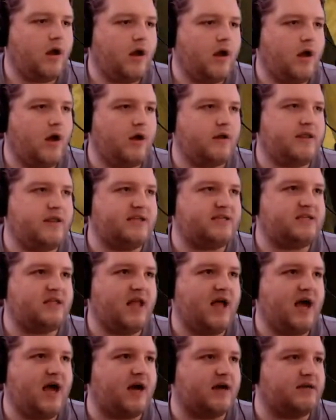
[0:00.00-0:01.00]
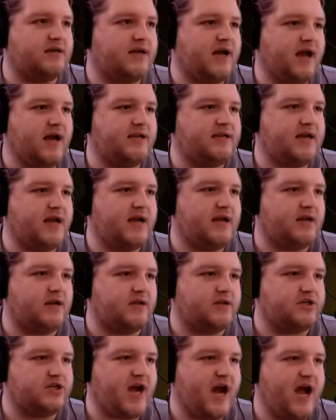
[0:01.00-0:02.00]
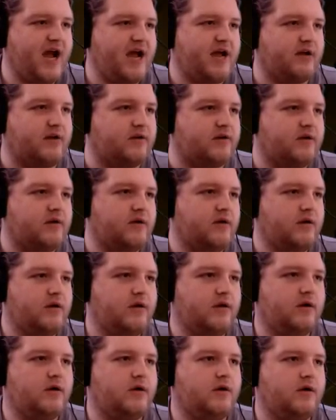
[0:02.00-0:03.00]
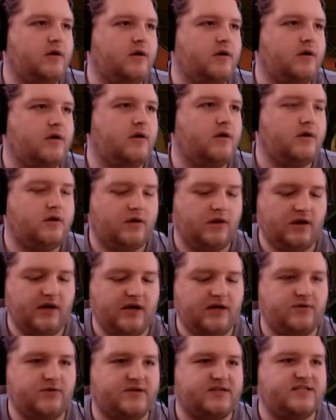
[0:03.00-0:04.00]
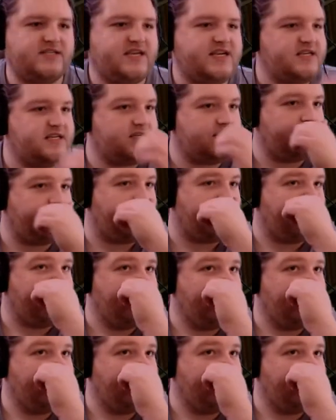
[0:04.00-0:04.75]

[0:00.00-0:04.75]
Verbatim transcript: Oh, and that's locked. God dang it. Child! You need to assist me.